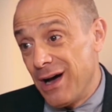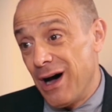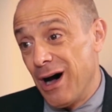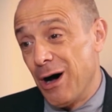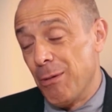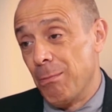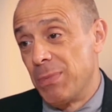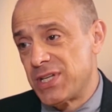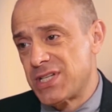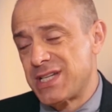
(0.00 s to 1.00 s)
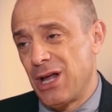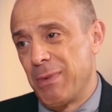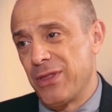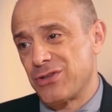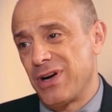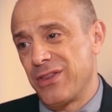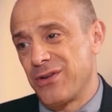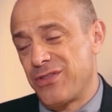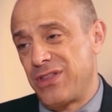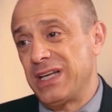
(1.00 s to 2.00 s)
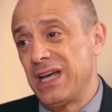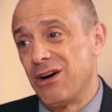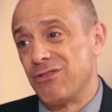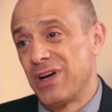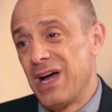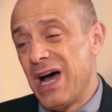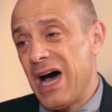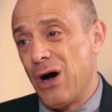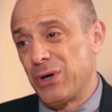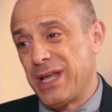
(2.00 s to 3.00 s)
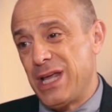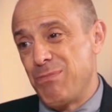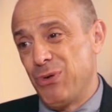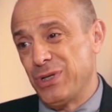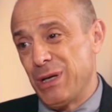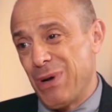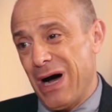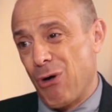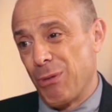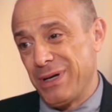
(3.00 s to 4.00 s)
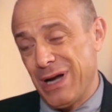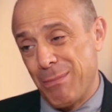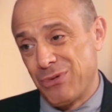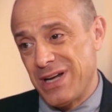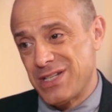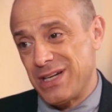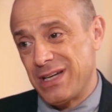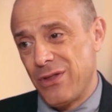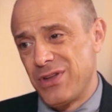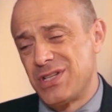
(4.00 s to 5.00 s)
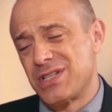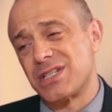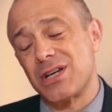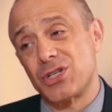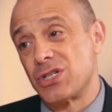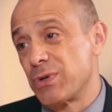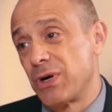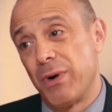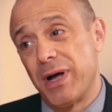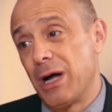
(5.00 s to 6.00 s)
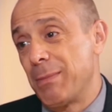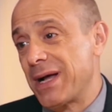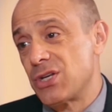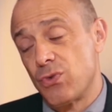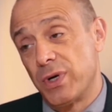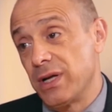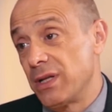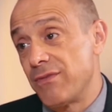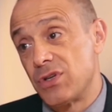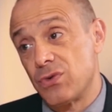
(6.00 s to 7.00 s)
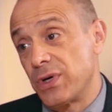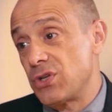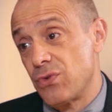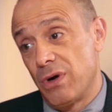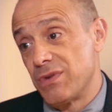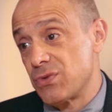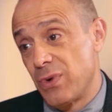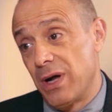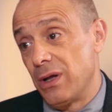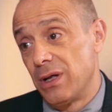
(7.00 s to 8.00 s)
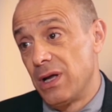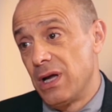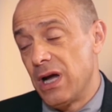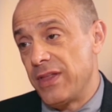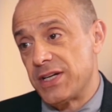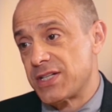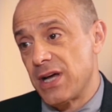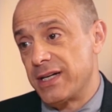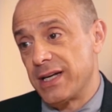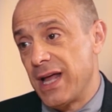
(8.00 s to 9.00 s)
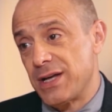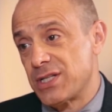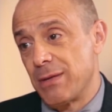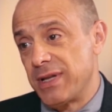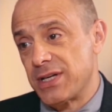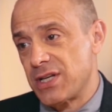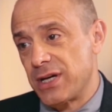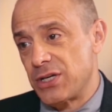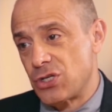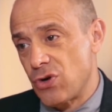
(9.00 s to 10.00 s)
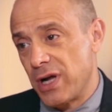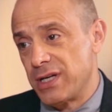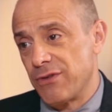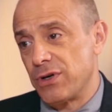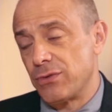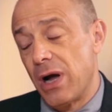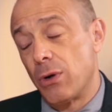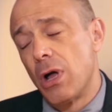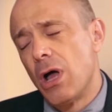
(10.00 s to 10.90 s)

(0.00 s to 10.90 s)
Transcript: But this is telling me they're thinking of how to keep Putin in power but not president. Now, these discussions were going on back in 2011, 2012 as well, and they decided against them. They decided to try a different route.